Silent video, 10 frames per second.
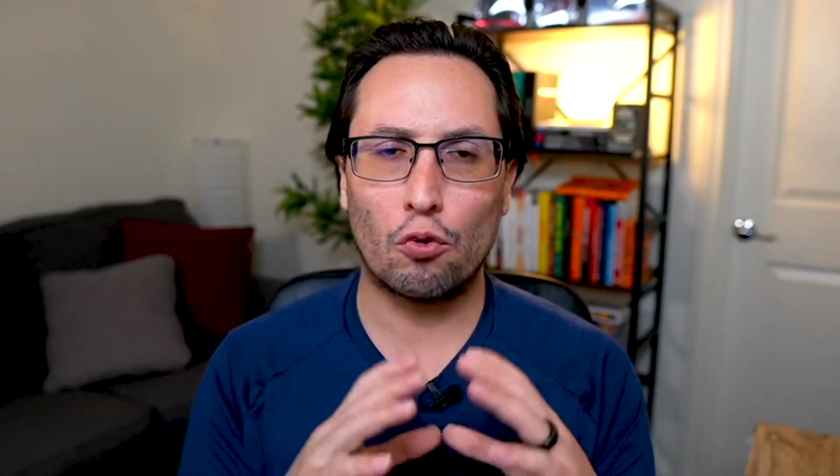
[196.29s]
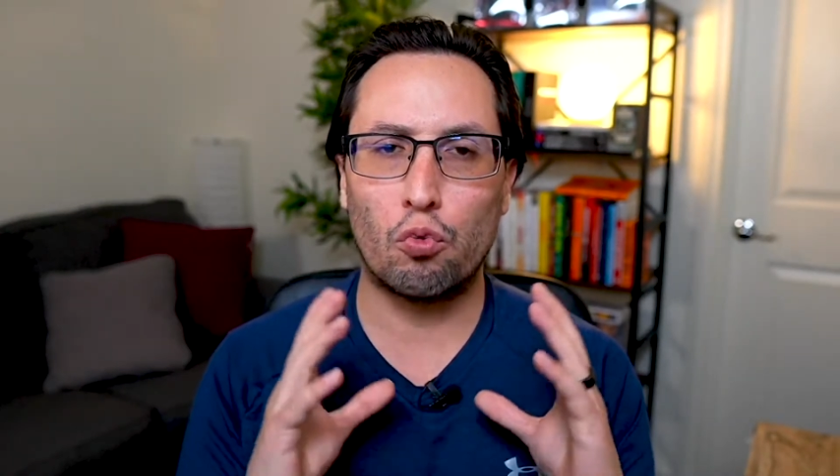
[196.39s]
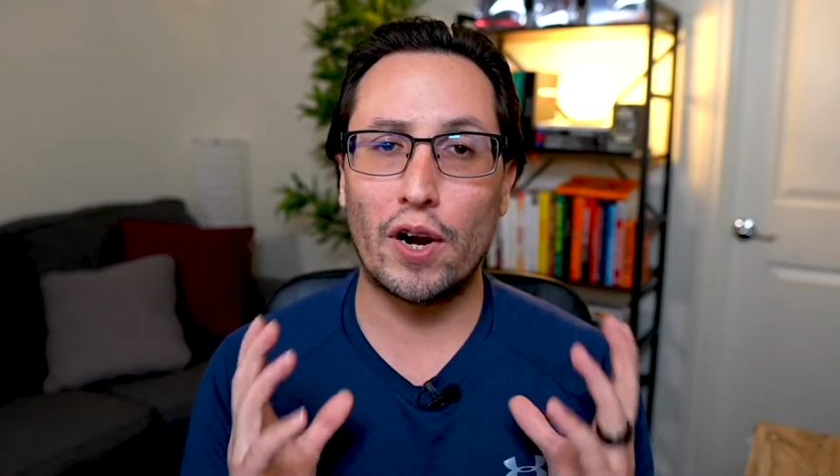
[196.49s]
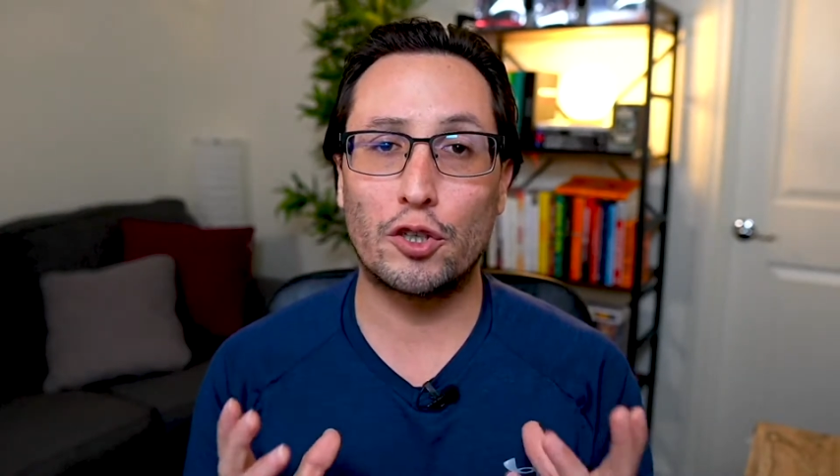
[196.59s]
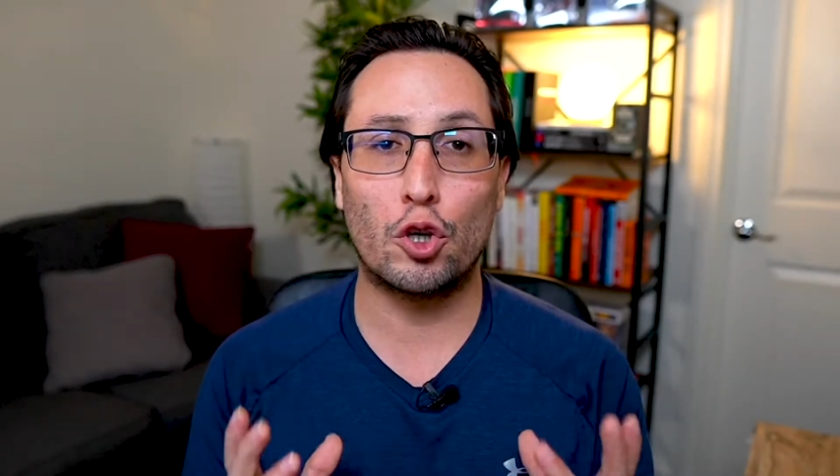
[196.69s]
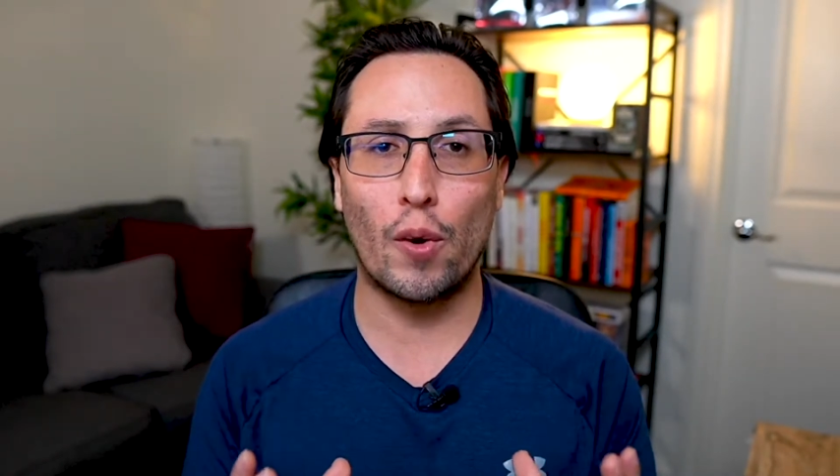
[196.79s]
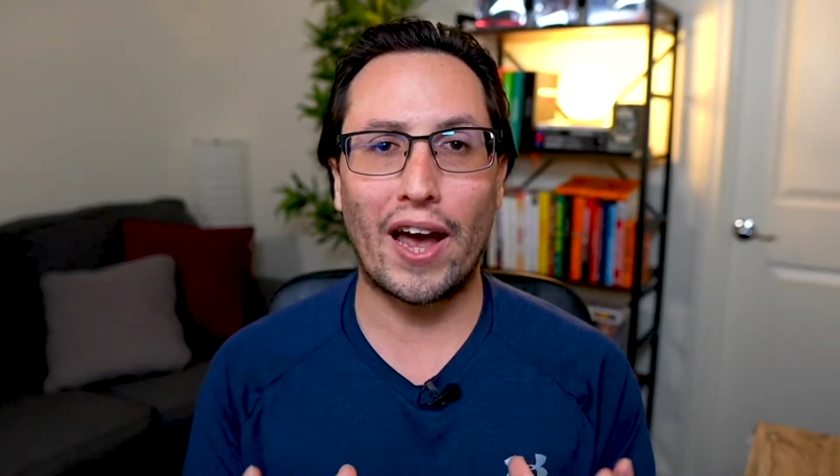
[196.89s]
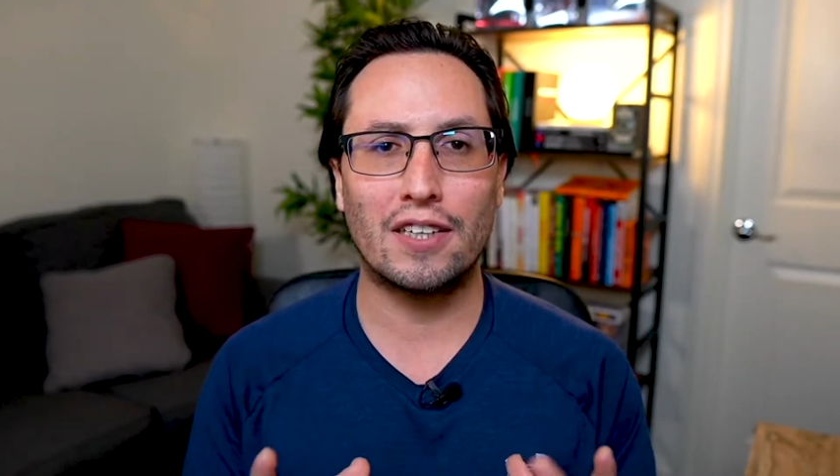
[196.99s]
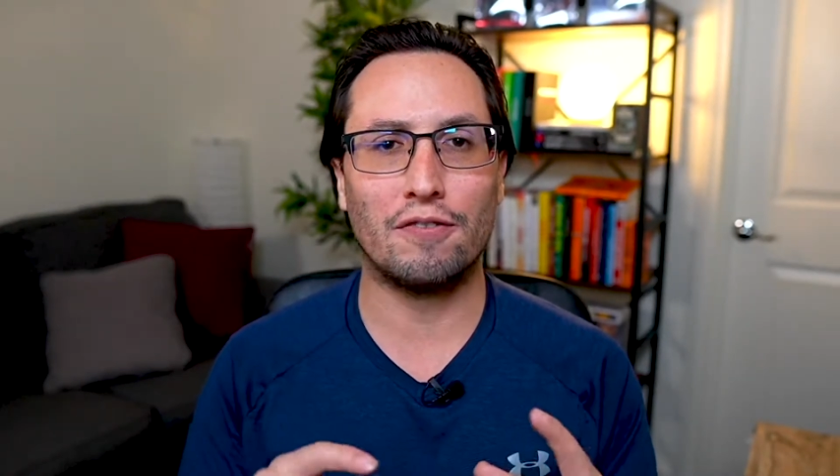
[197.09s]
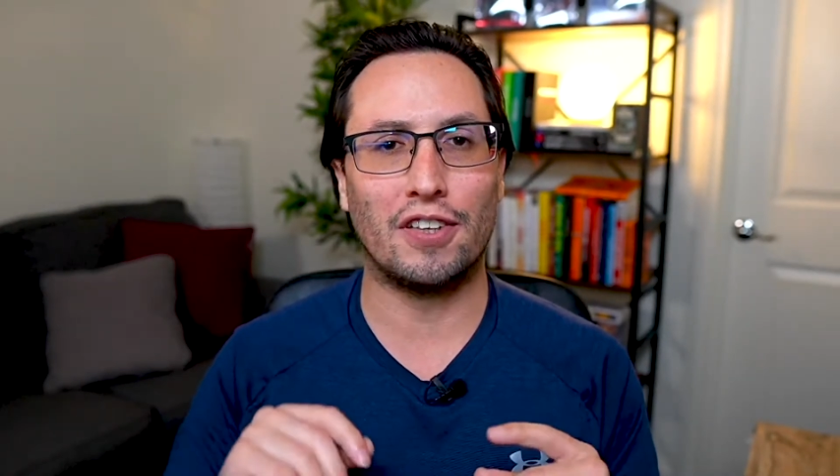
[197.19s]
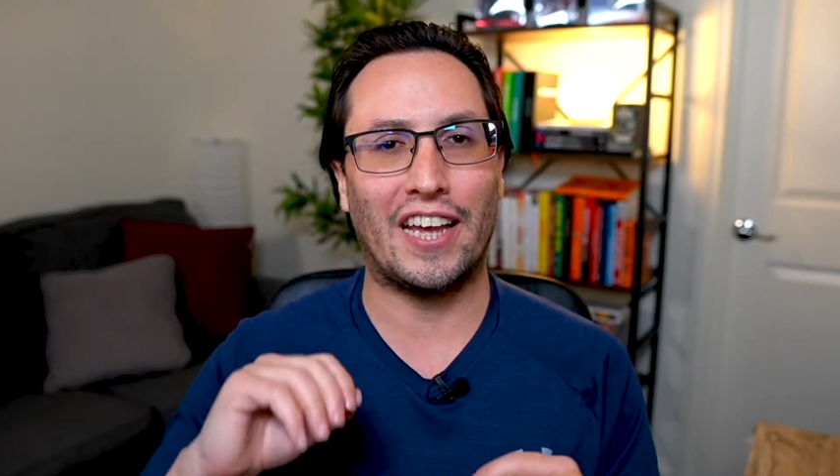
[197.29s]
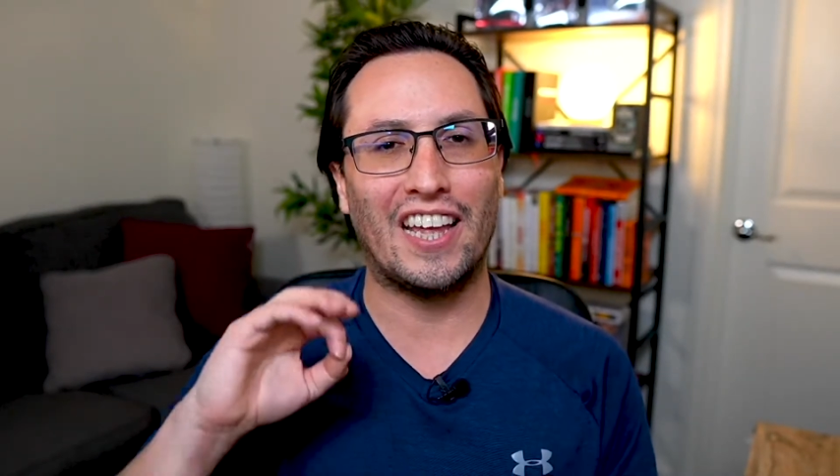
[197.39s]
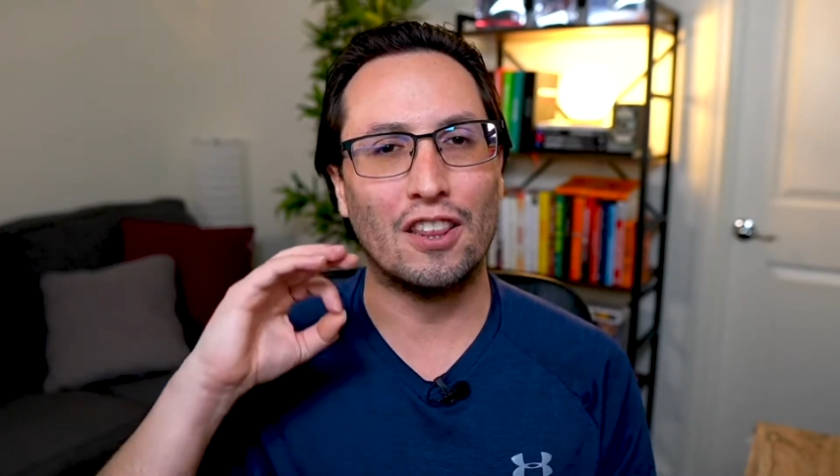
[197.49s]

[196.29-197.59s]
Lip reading: retroactively